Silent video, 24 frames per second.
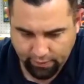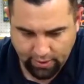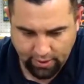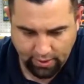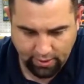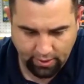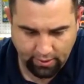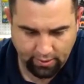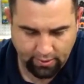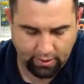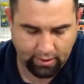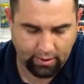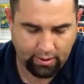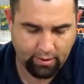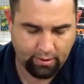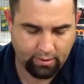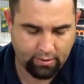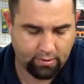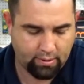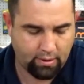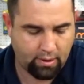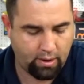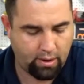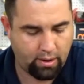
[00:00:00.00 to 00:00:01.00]
find anything
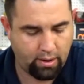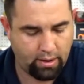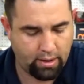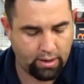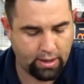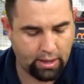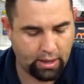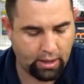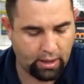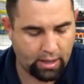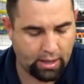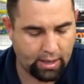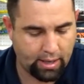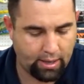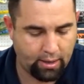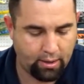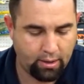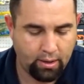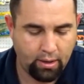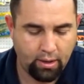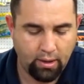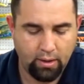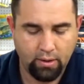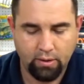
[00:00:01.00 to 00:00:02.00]
else
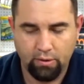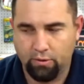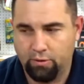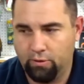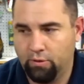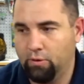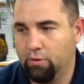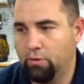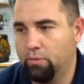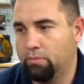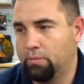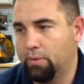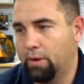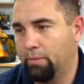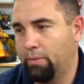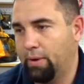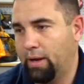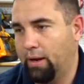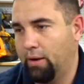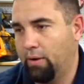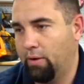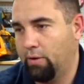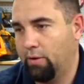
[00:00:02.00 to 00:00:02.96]
online. Zoom, everybody